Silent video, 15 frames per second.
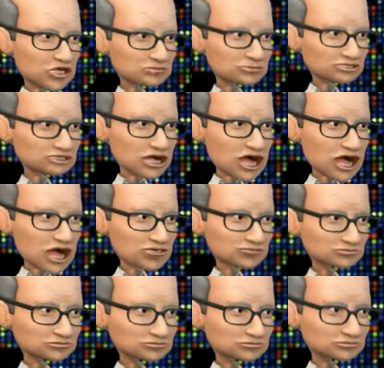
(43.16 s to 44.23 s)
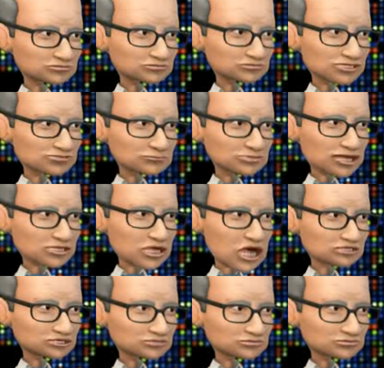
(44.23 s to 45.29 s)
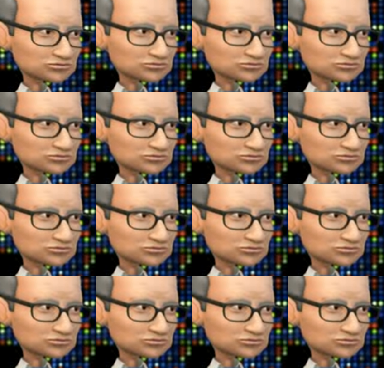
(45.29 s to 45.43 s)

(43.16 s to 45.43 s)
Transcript: Oh my god. In my ass?